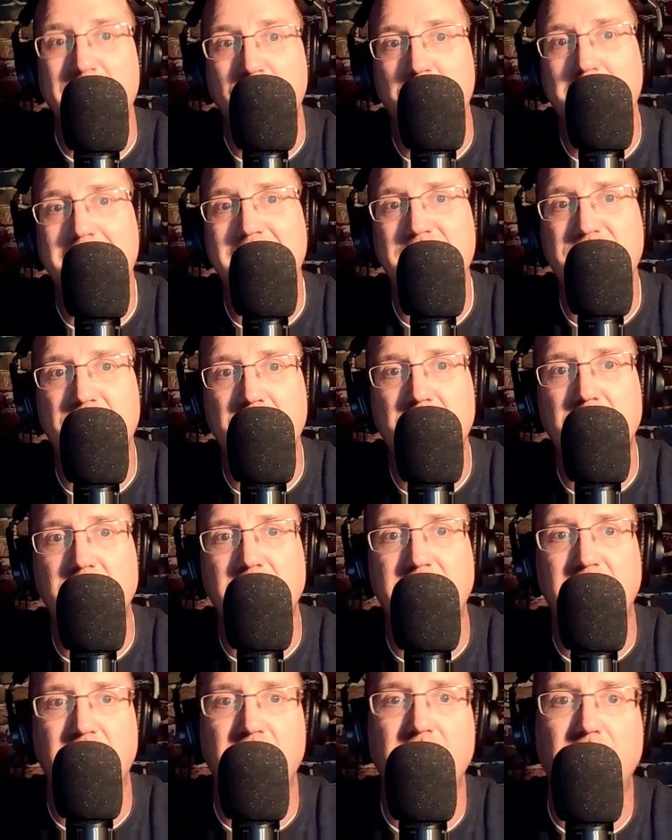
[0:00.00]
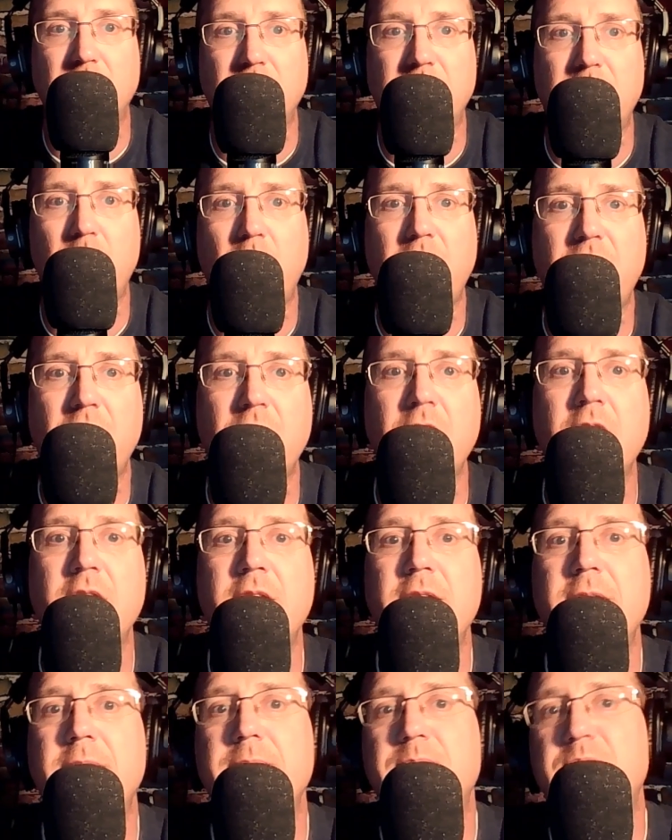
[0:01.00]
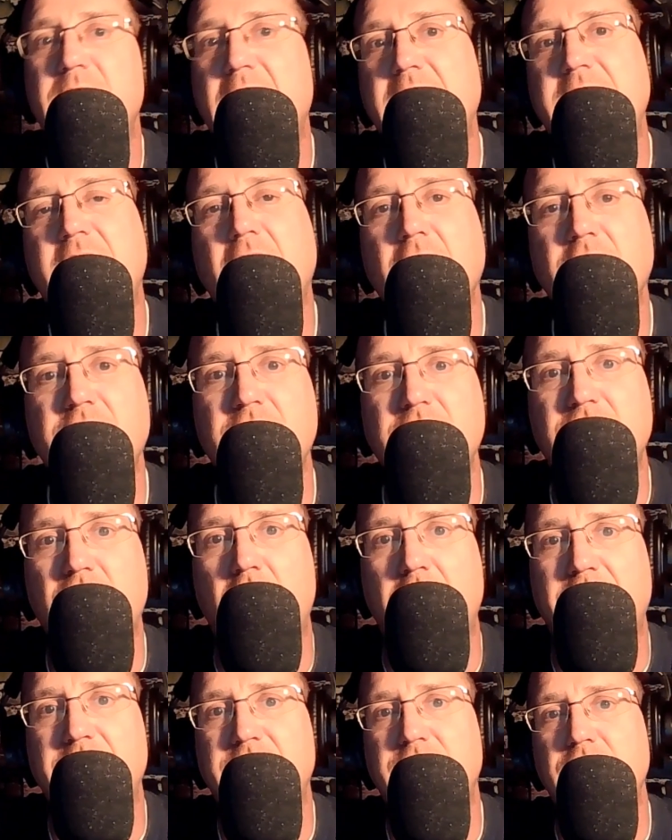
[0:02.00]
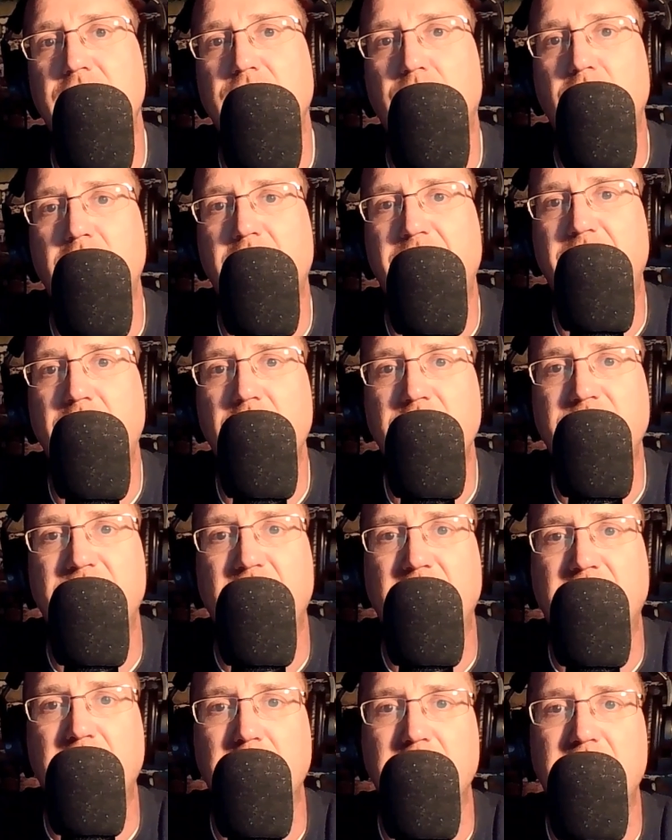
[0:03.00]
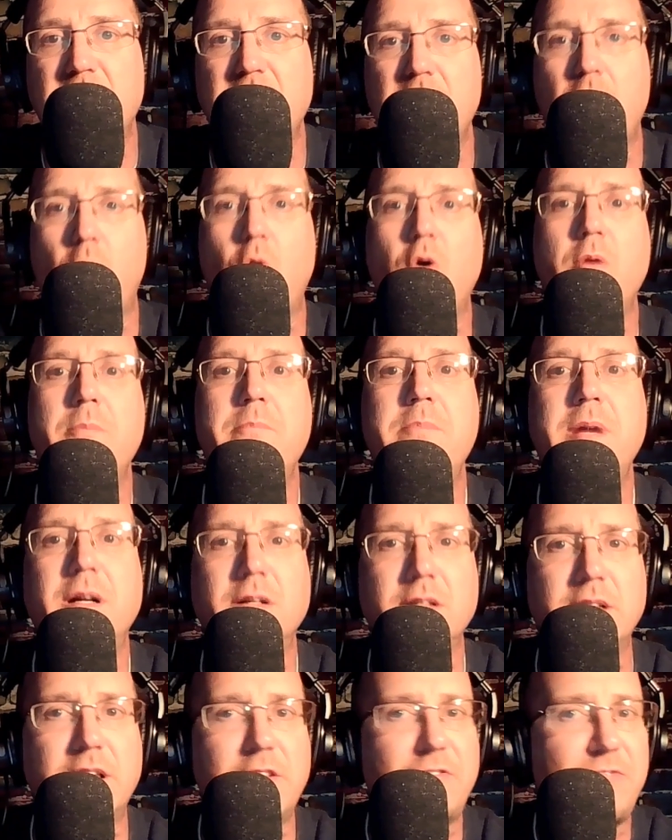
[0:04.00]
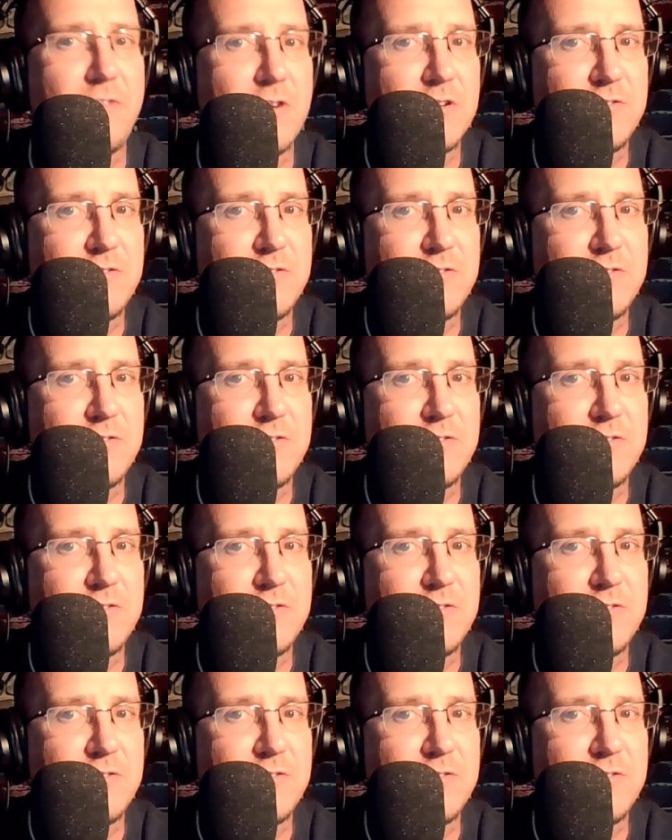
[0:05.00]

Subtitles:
remains unclear, including whether intelligence officers were the first victims hit or merely the first